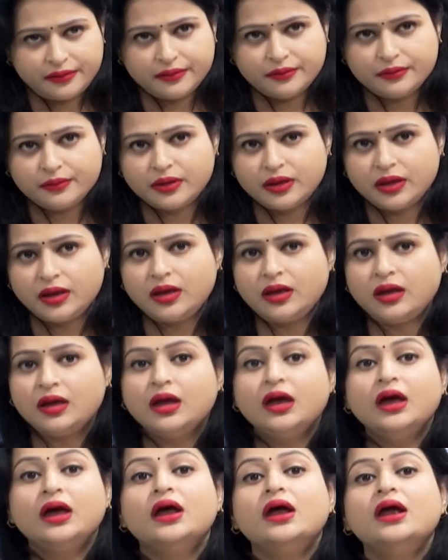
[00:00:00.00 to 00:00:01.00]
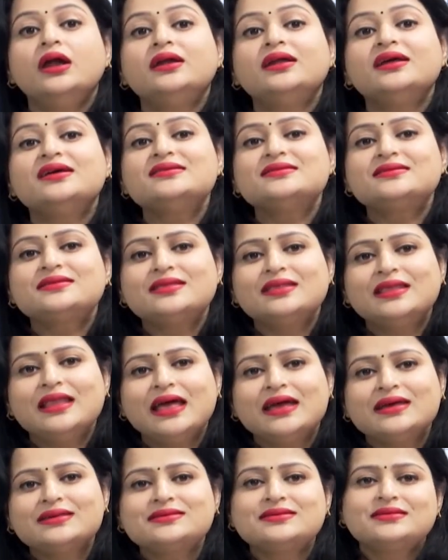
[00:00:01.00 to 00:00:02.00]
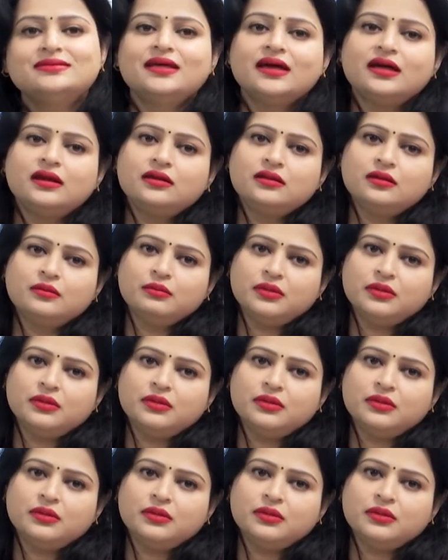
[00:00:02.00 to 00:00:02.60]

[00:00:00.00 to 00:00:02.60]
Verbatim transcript: Okay. It is less than the